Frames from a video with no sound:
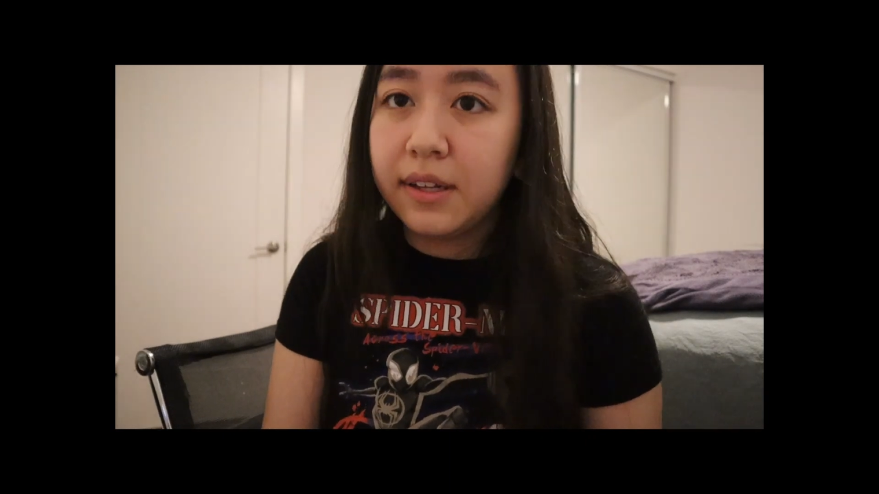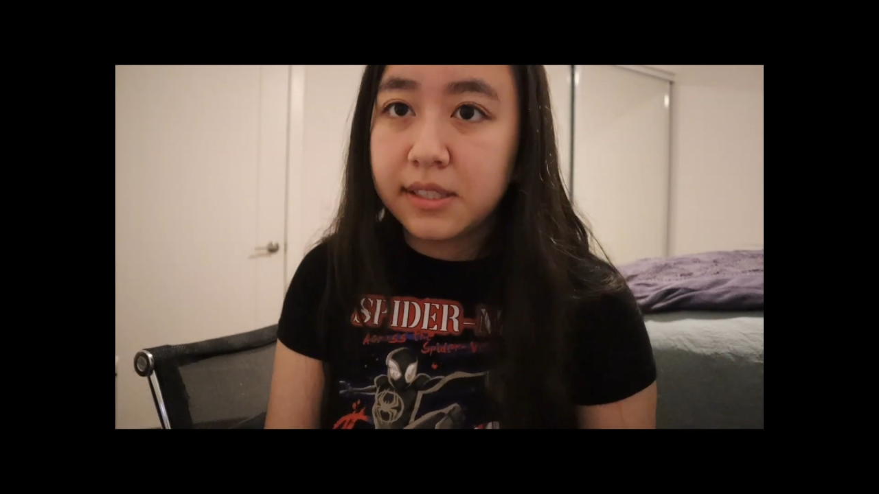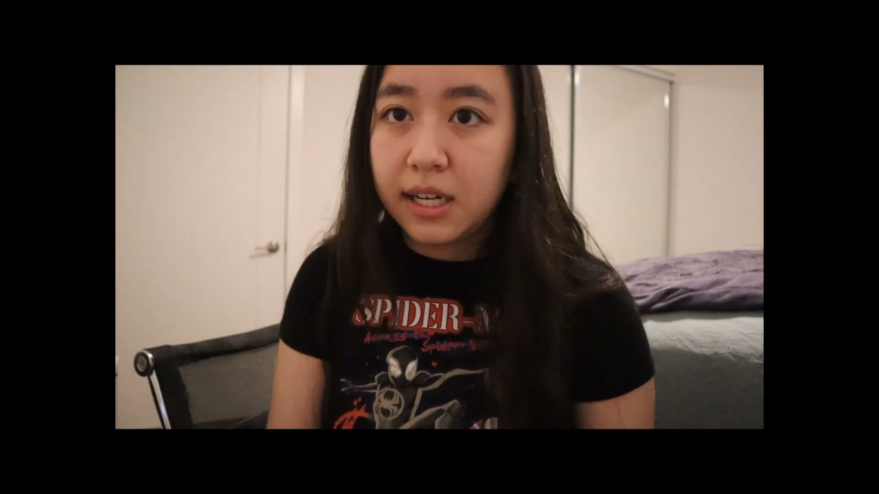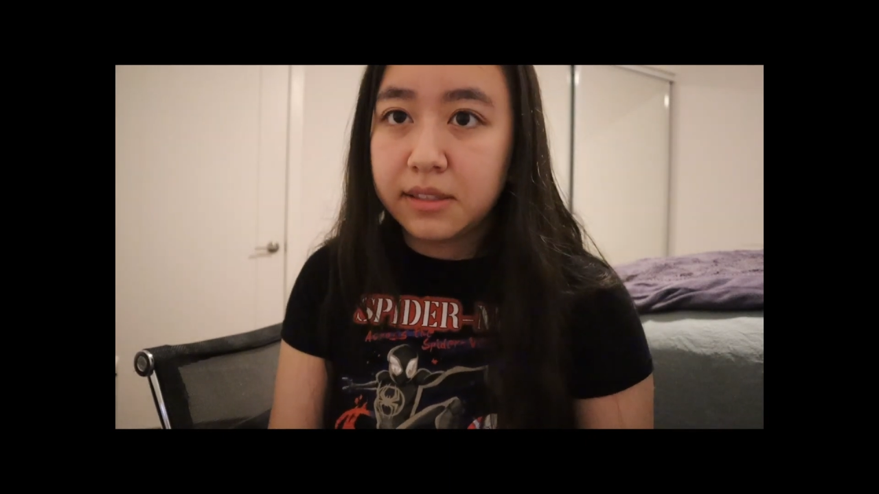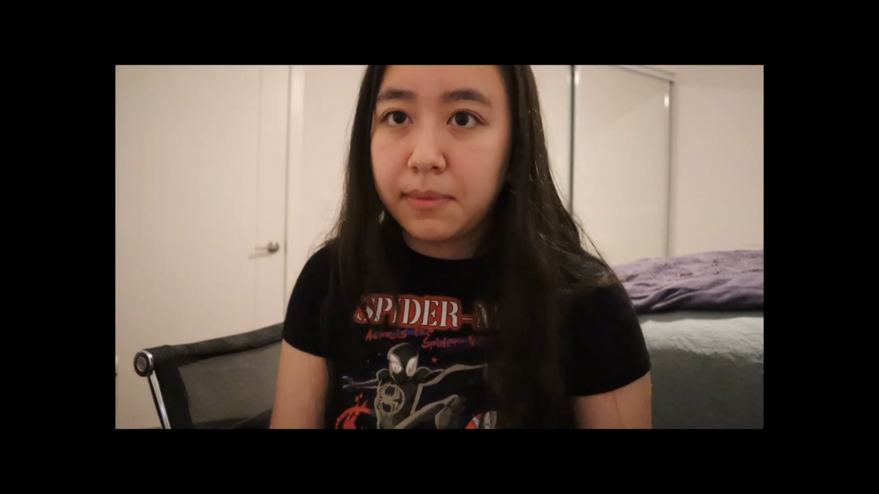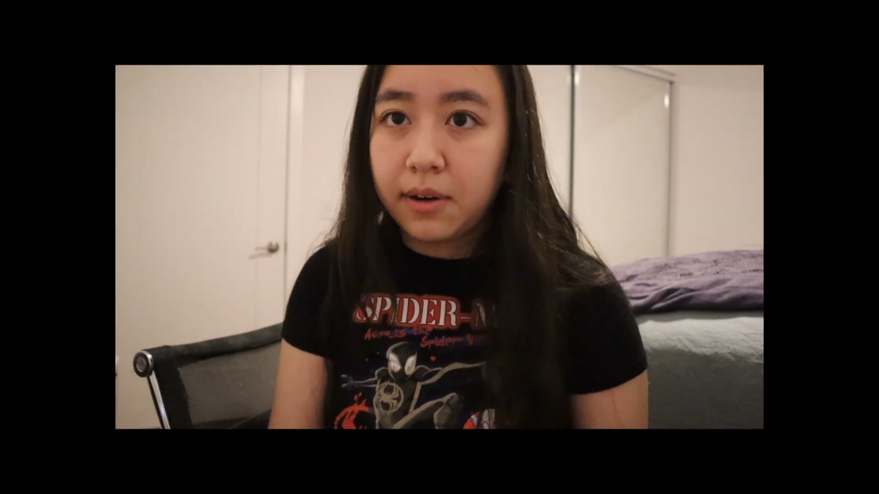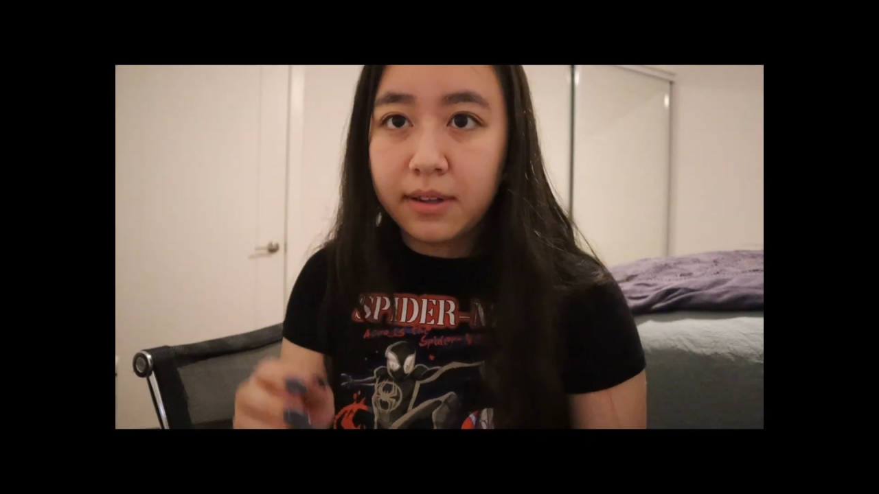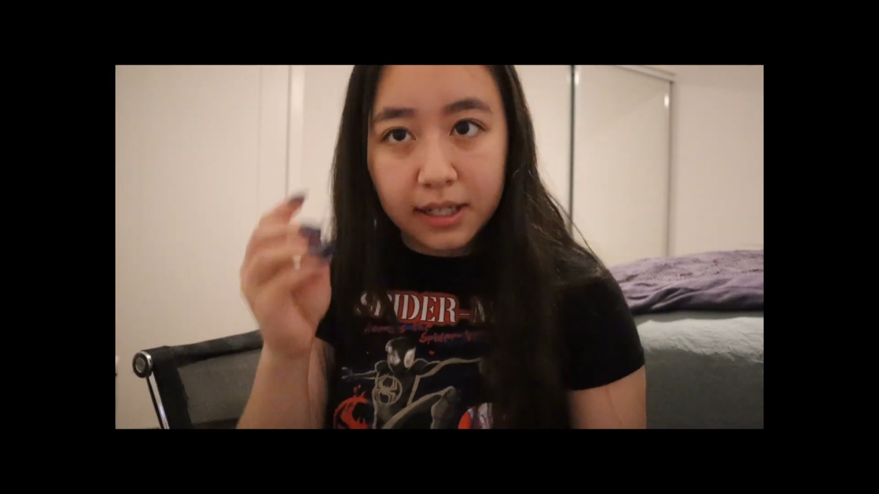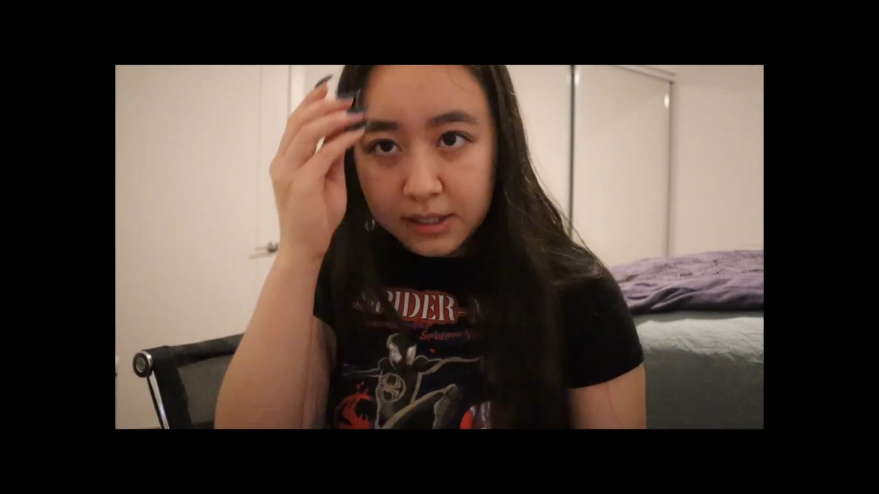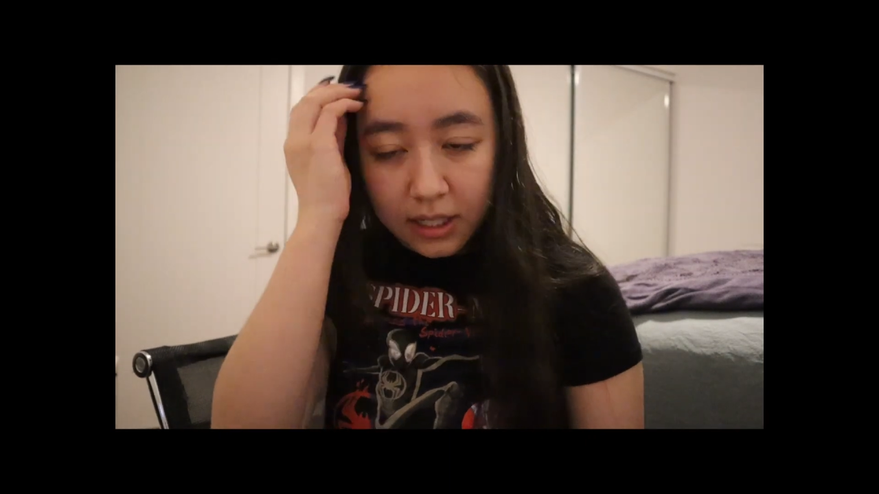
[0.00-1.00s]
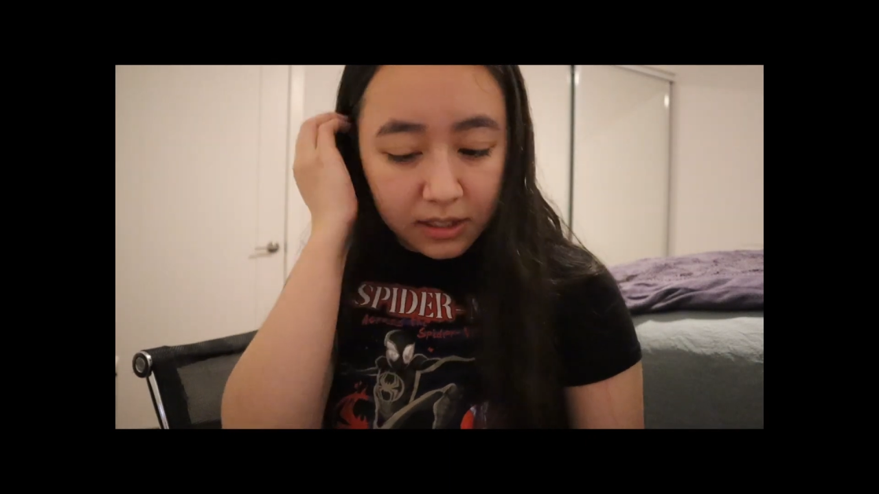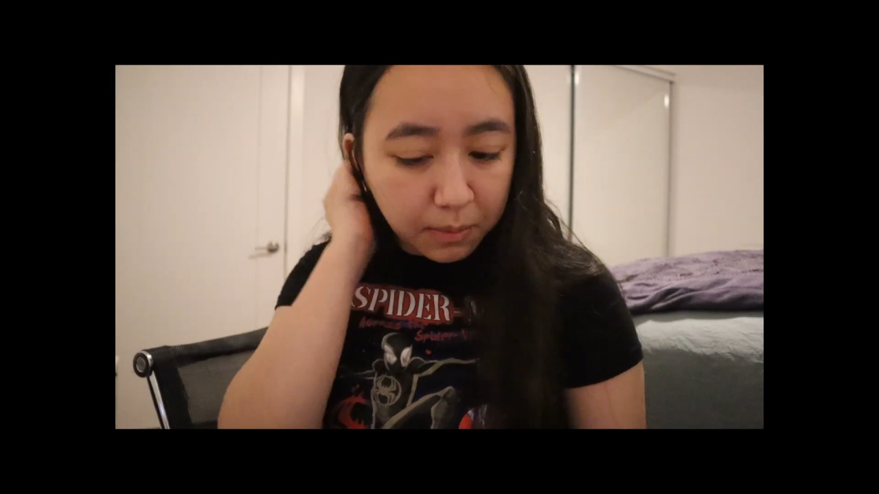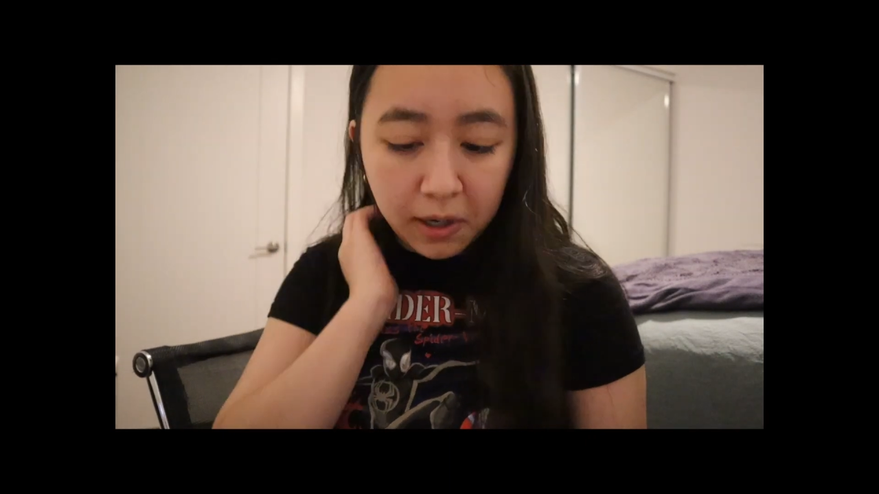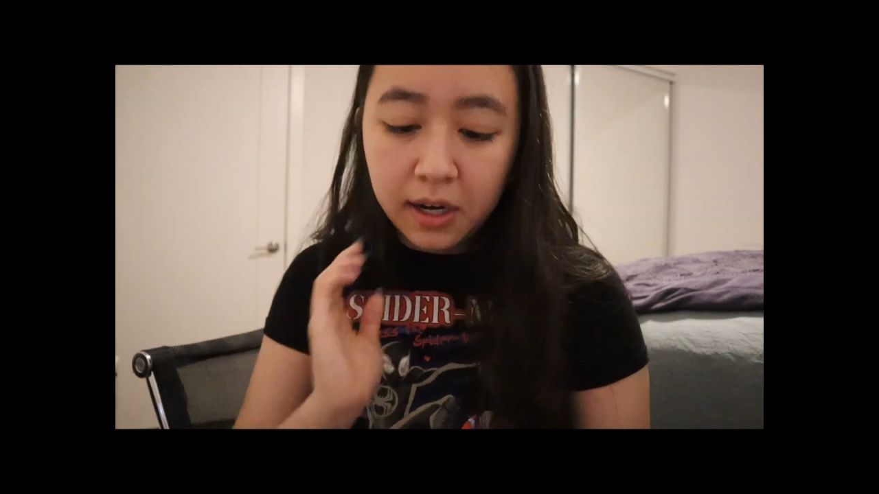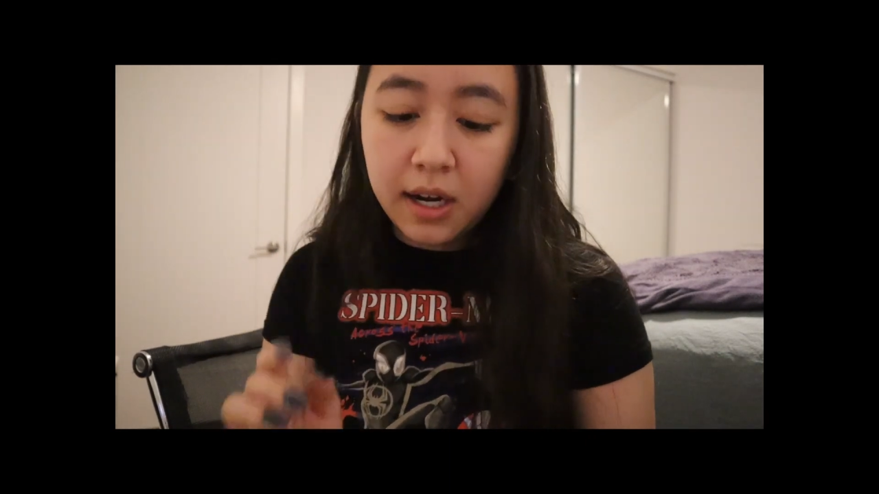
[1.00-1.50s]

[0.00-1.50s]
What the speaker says: that's not smart. That's not smart.